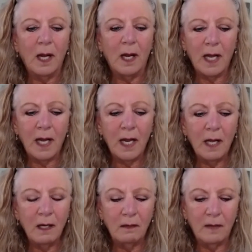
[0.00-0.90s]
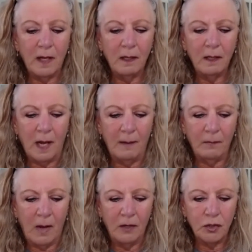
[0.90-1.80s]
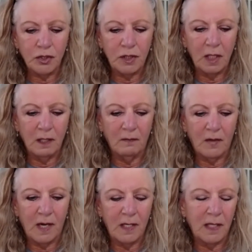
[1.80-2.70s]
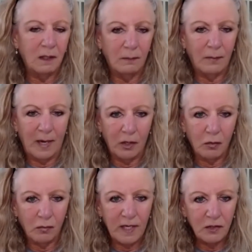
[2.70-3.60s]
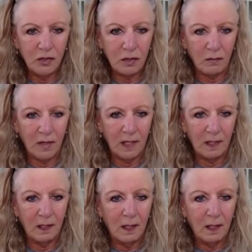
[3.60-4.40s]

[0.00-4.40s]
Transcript: And then I'm understanding that I need to buy a green screen